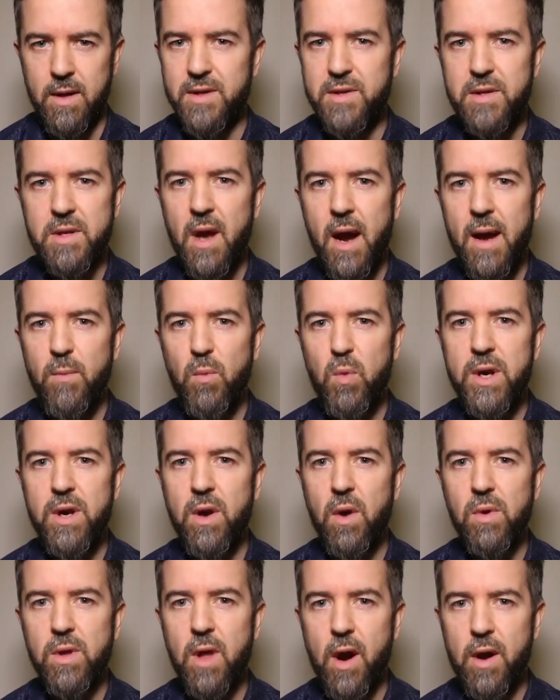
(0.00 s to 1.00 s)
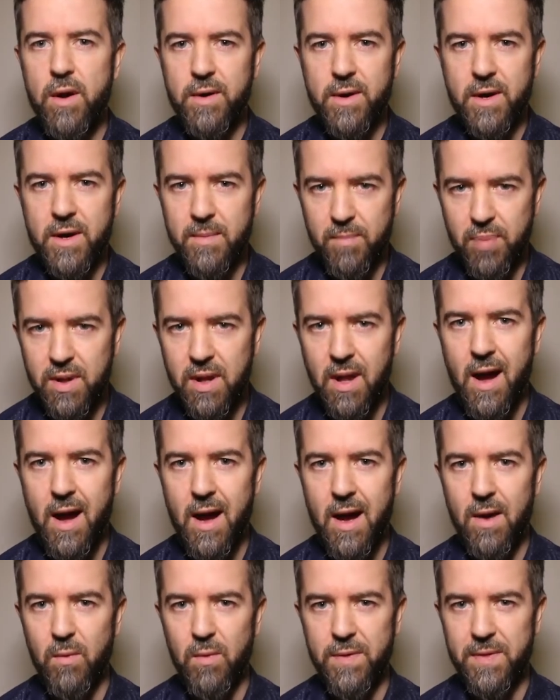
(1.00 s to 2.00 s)
It's time we no longer
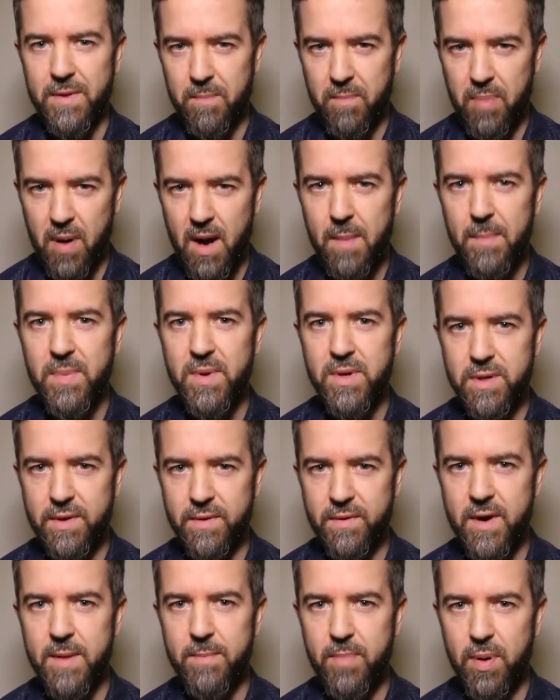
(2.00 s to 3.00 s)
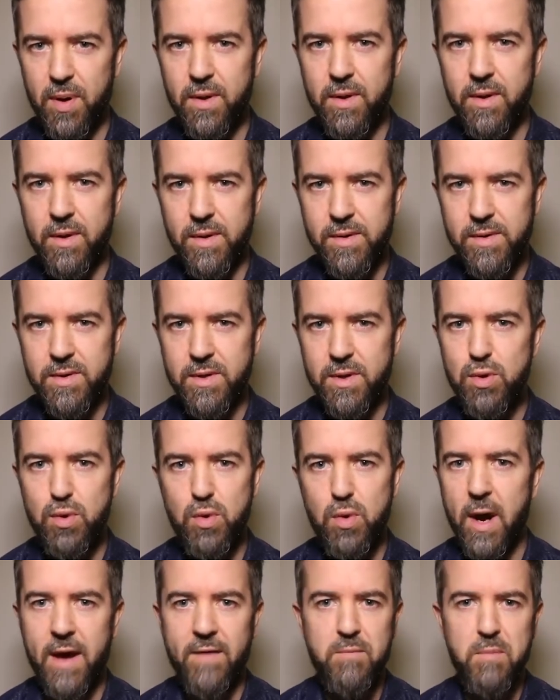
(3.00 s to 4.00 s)
comply with the puppet string pullers
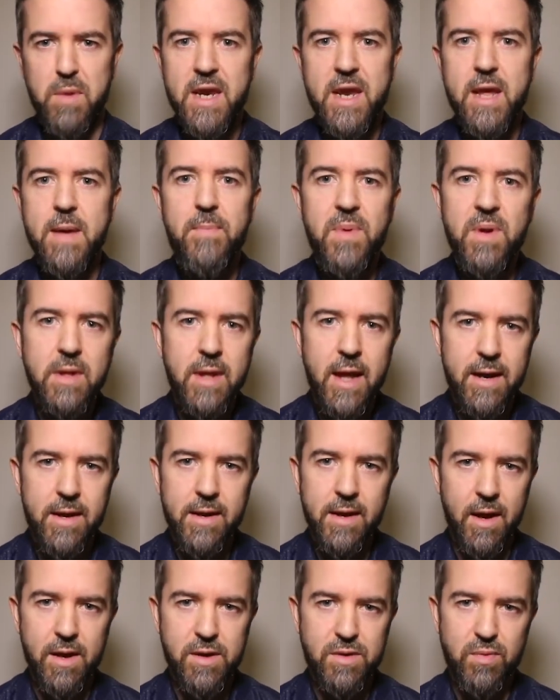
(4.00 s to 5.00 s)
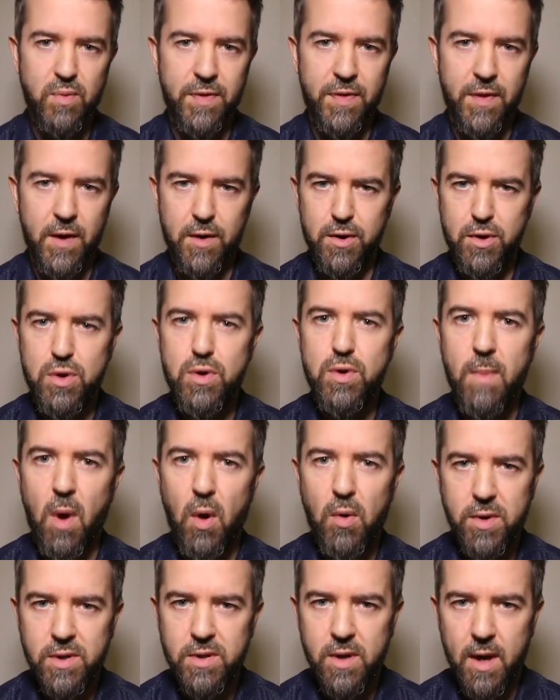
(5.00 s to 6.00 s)
who have manipulated us with their new
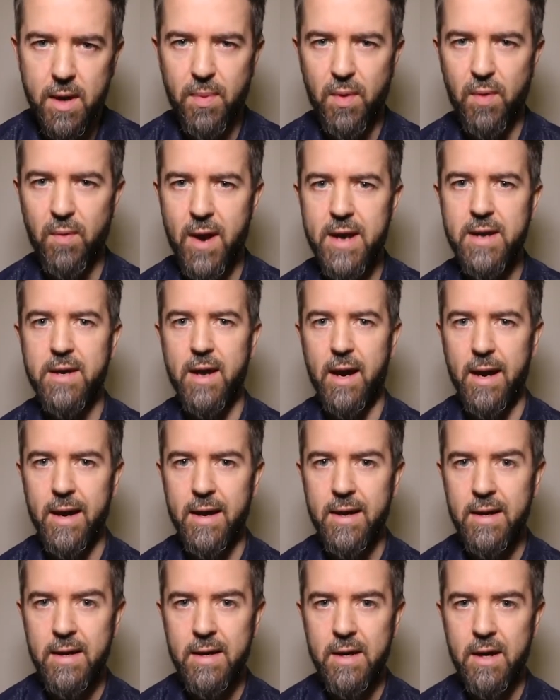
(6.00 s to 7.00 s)
modus operandi